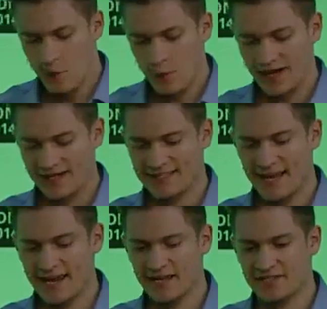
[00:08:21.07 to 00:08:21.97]
what I can
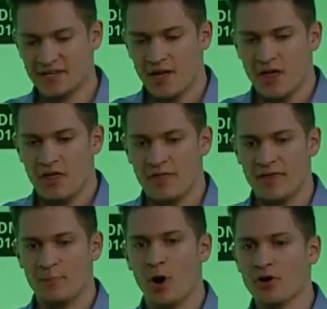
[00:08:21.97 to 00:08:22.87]
say is
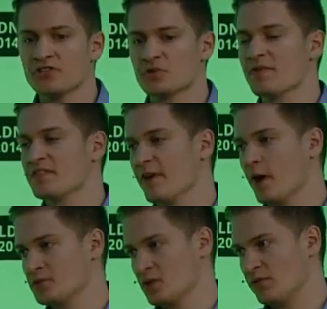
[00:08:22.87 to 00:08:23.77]
the partners that we've
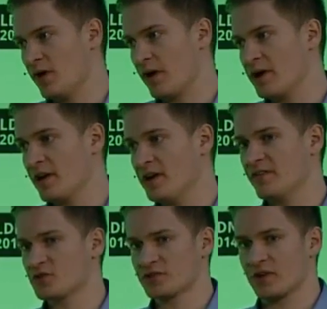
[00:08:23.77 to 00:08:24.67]
developed so far, in,
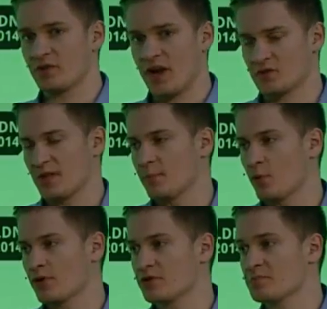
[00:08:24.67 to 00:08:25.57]
individuals like Doctors Without
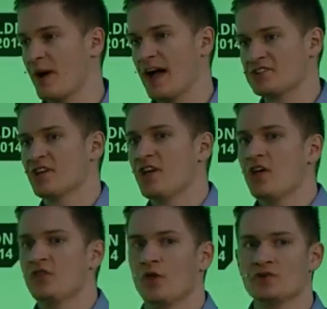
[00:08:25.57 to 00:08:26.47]
Borders, Bosch,
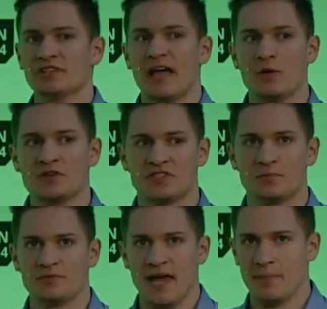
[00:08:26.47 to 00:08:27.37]
those allow us to
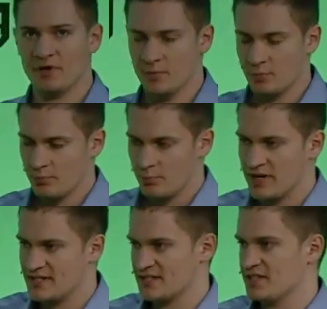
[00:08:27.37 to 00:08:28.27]
tap into
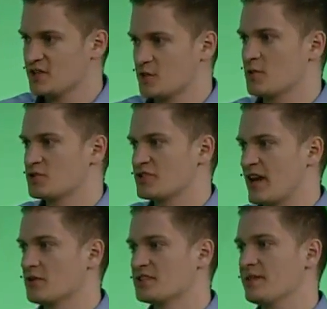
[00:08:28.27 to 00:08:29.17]
pre-existing distribution
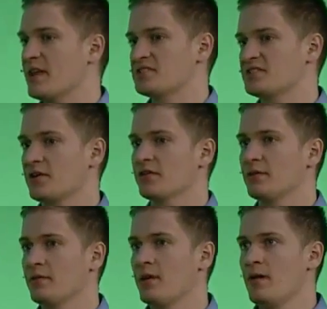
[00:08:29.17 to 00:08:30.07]
channels that necessarily
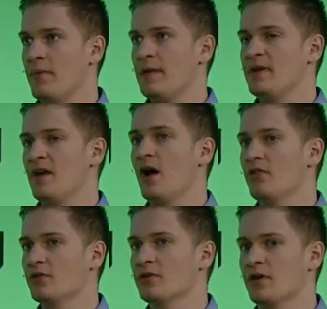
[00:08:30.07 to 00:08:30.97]
maybe
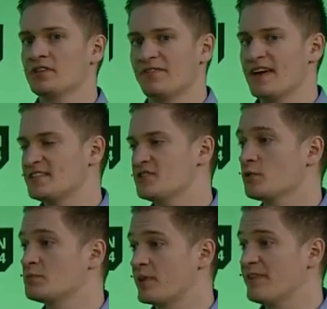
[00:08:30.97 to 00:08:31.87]
other devices
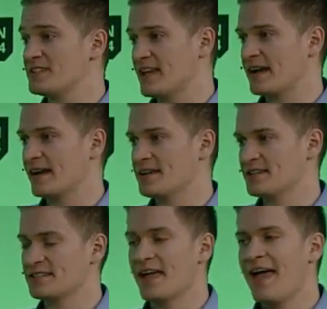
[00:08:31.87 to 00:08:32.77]
or previous
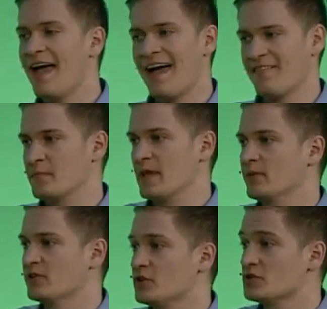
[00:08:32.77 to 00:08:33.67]
diagnostics haven't been
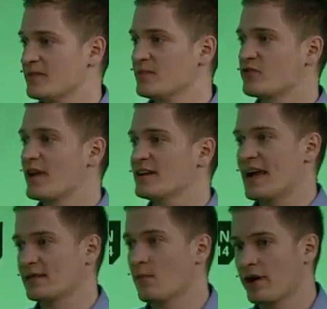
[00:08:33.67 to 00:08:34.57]
able to do. So they've been trying to
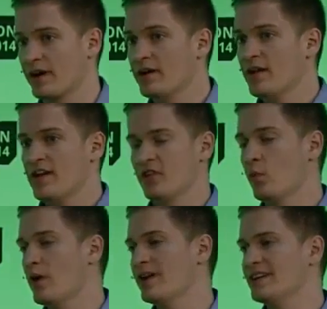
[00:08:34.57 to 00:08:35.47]
attack the market either
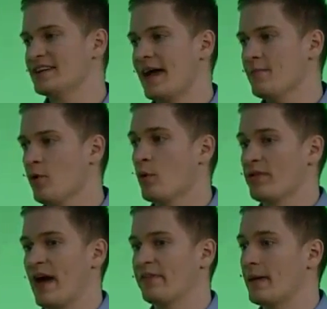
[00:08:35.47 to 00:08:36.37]
one at a time or
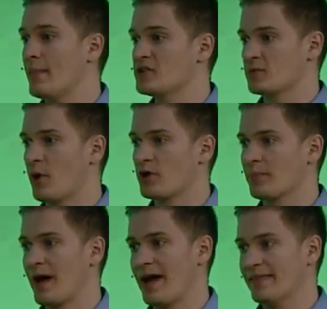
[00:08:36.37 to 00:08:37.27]
without that major partner
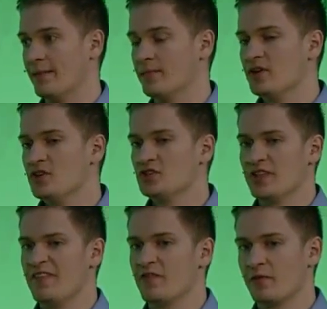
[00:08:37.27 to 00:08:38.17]
behind them. So
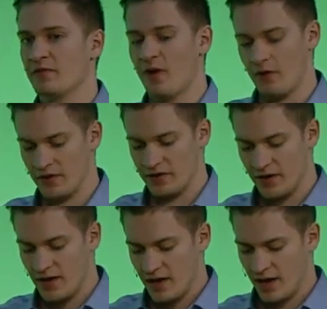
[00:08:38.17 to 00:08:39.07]
they've either fallen
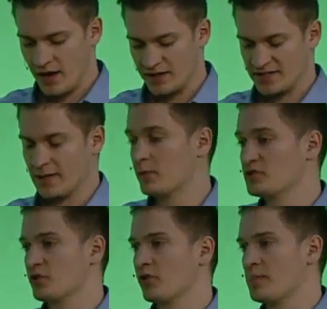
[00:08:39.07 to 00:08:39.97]
uh, susceptible
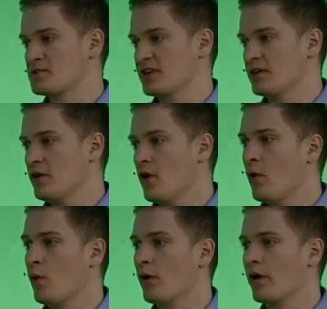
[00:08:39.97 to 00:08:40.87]
to corruption
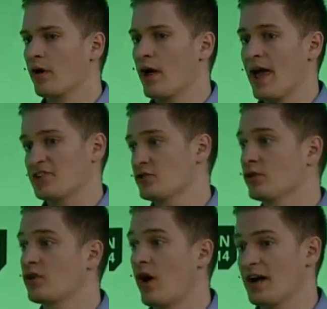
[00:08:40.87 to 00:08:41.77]
or
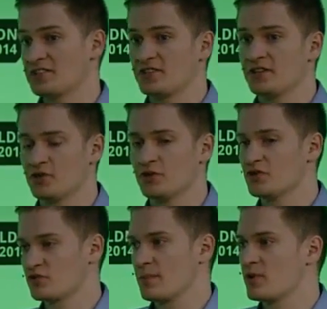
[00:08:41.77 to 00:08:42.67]
external costs due to
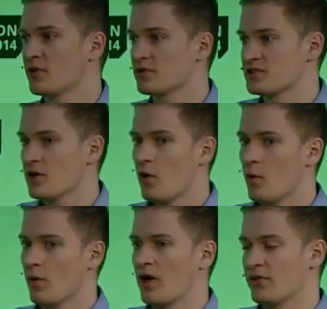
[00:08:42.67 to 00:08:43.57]
distributors
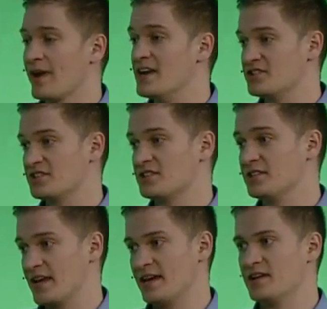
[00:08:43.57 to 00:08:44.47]
or other agents
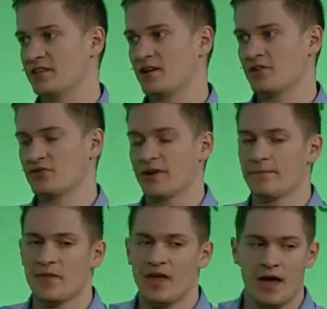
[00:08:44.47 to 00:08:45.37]
taken into the country.
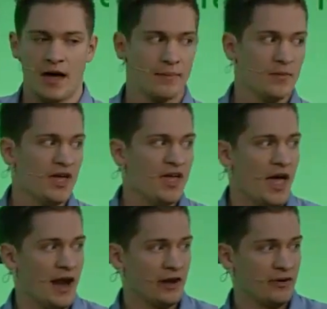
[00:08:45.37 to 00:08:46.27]
Uh,
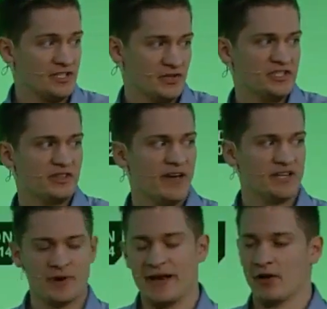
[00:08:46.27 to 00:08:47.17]
and I agree. So this
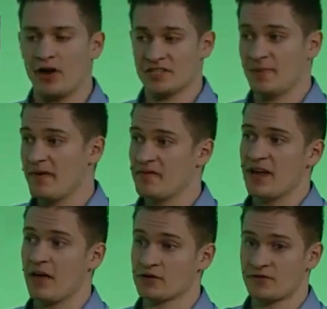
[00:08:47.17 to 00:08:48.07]
device right now costs about
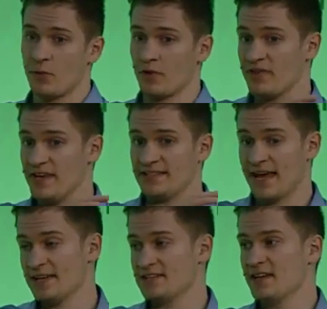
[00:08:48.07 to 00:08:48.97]
$50 for the
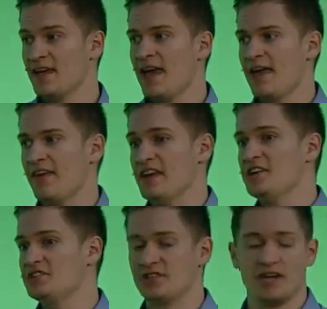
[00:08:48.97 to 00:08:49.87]
test, and then
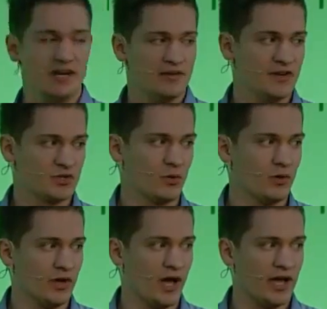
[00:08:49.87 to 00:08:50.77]
each
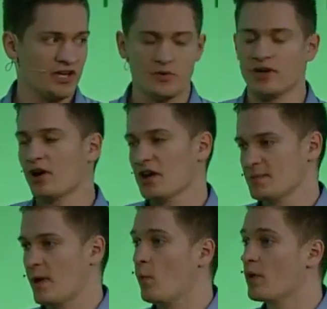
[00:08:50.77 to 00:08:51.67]
individual uh, unit costs
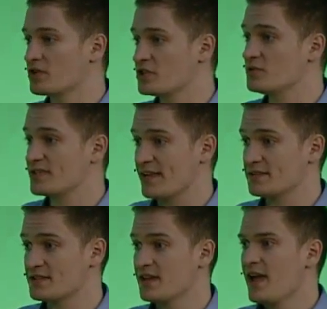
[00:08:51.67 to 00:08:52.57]
about one or two
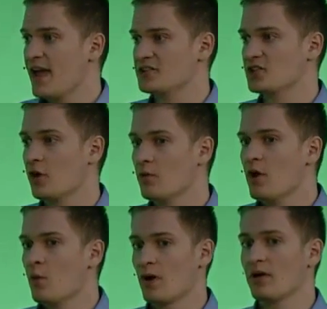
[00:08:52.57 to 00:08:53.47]
cents. And so
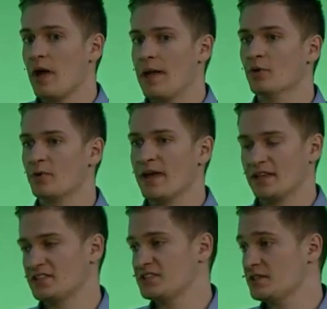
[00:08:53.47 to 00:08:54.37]
we're able to make a
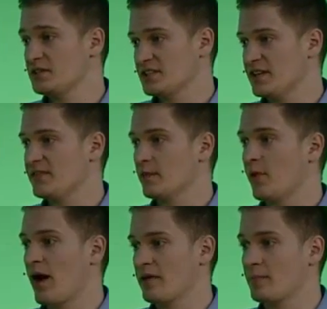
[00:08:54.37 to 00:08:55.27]
significant
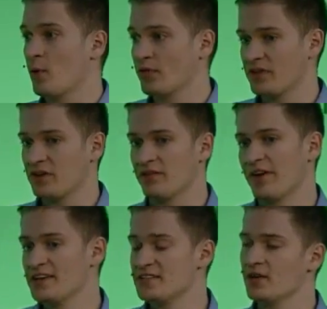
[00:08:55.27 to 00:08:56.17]
profit both on the
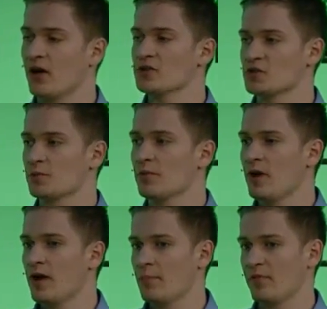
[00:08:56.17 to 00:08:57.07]
device and also
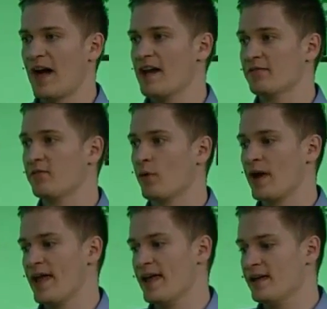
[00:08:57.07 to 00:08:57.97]
uh, provide it for
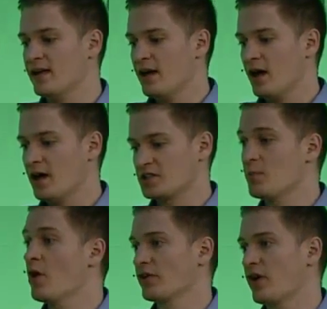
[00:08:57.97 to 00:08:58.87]
a uh,
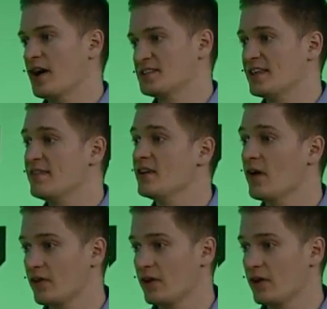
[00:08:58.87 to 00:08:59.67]
smaller cost than the other